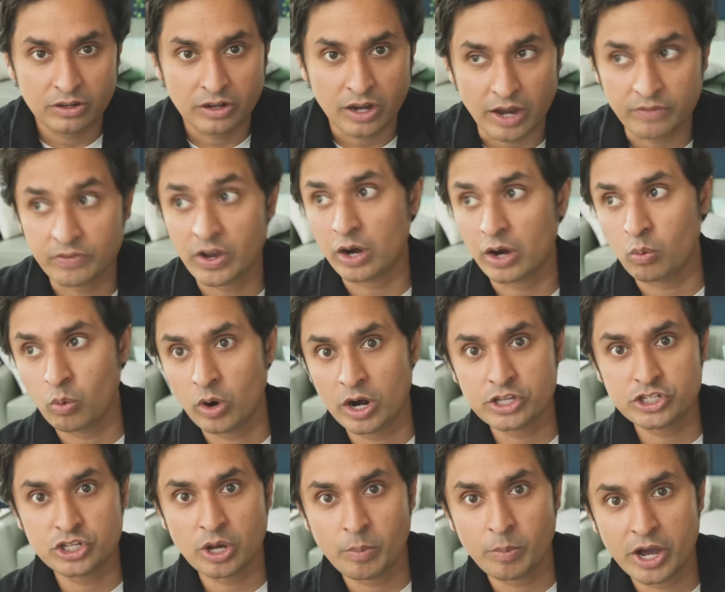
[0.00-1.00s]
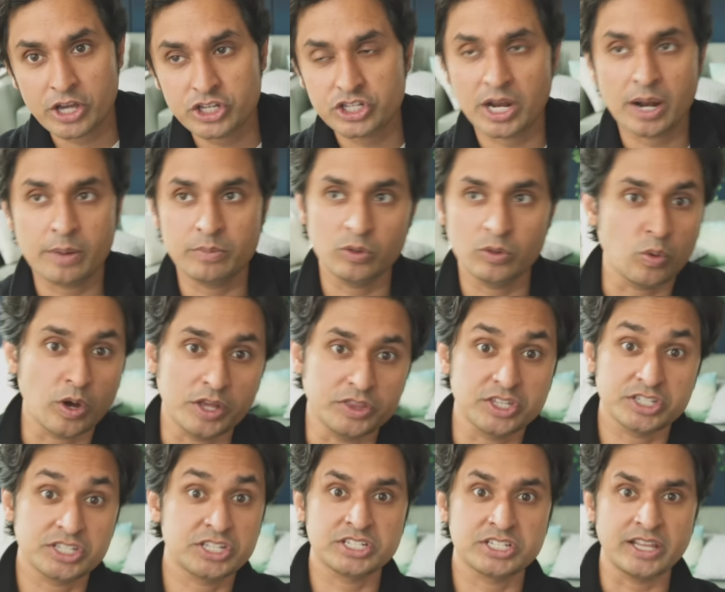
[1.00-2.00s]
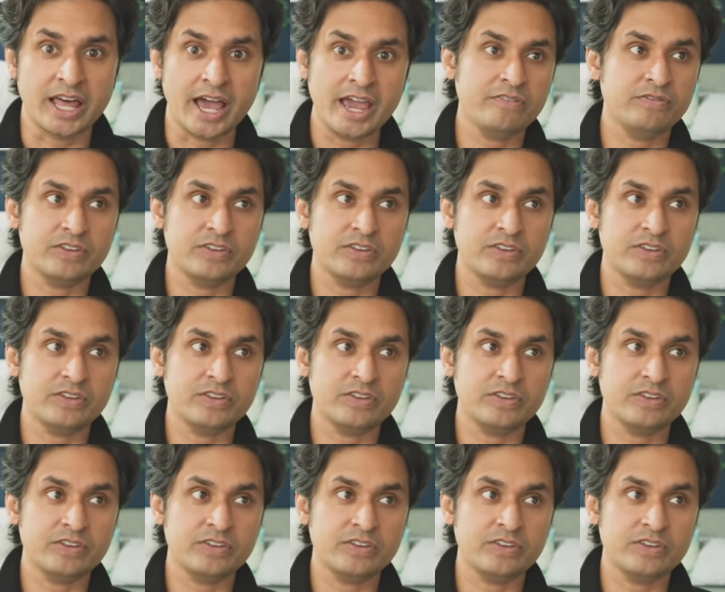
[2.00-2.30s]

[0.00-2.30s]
I've got to work so much, and I'm what? This is life.